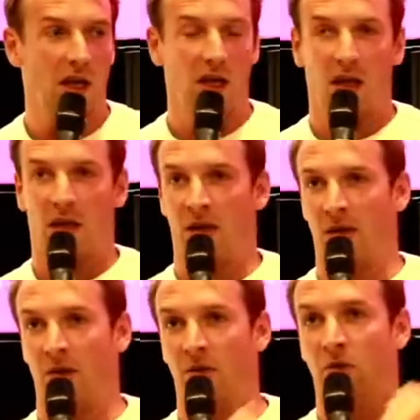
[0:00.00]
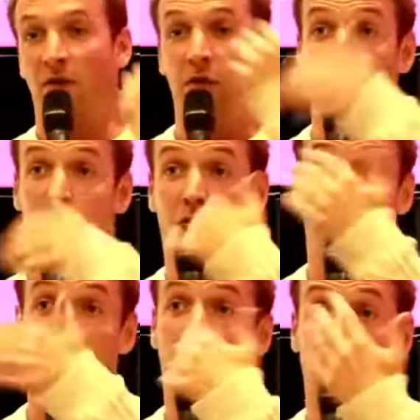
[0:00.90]
You have to upgrade
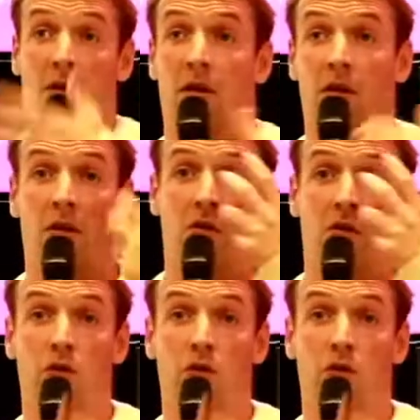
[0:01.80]
your